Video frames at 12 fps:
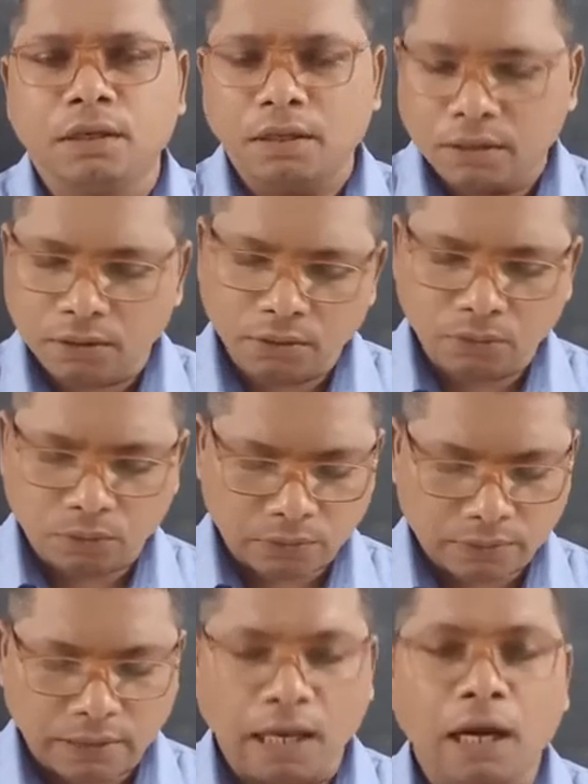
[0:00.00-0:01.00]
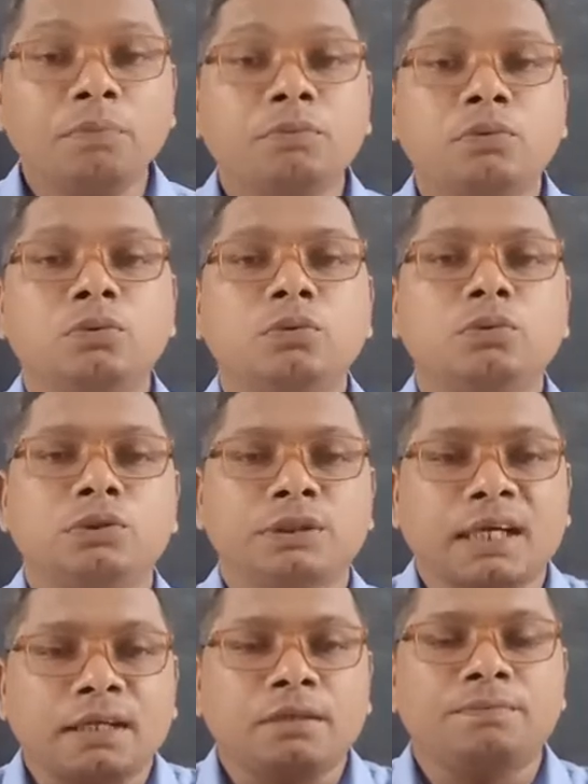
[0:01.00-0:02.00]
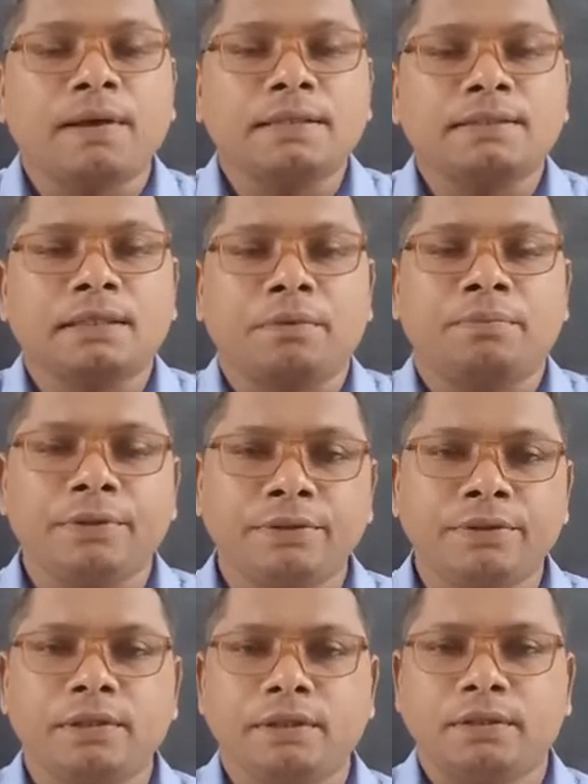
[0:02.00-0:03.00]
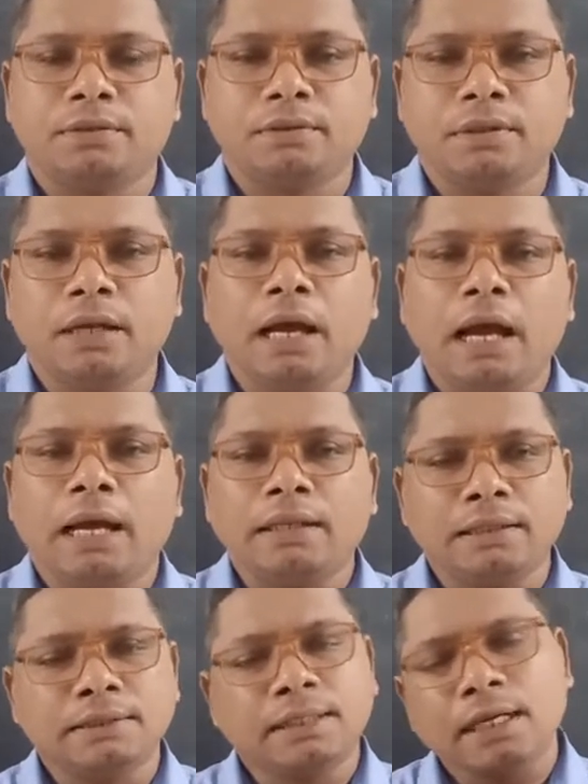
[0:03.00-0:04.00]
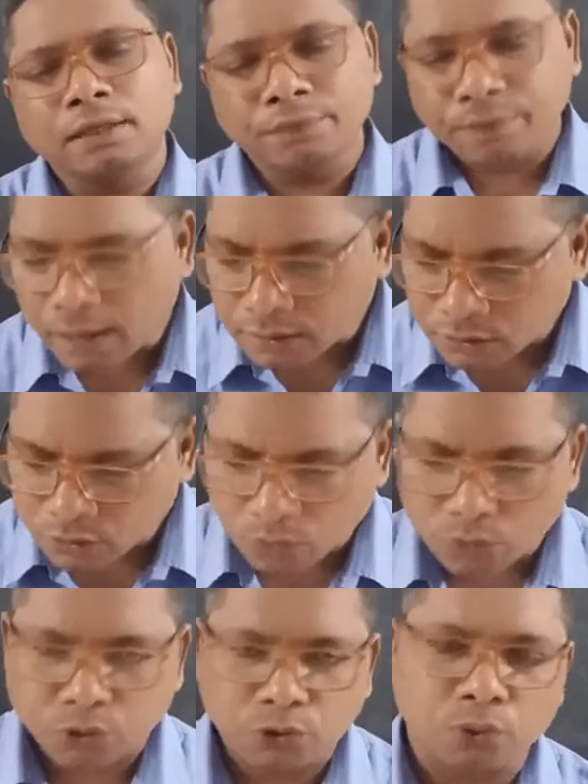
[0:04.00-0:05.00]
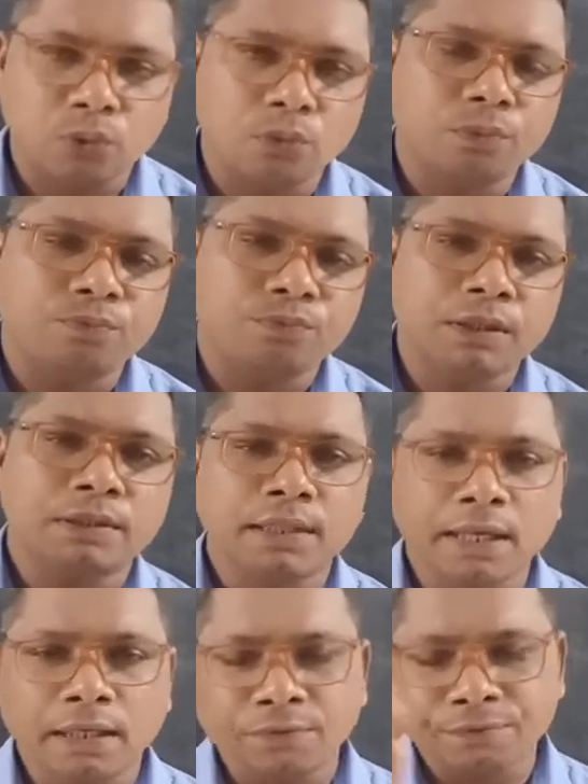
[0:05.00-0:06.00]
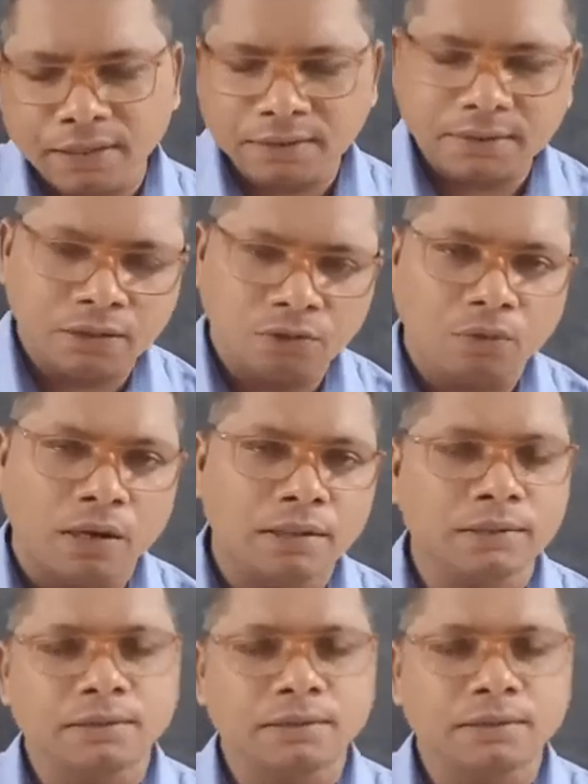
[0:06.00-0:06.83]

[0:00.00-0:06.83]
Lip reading: They have to sacrifice everything, and they sacrificed also. They sacrificed their quarter,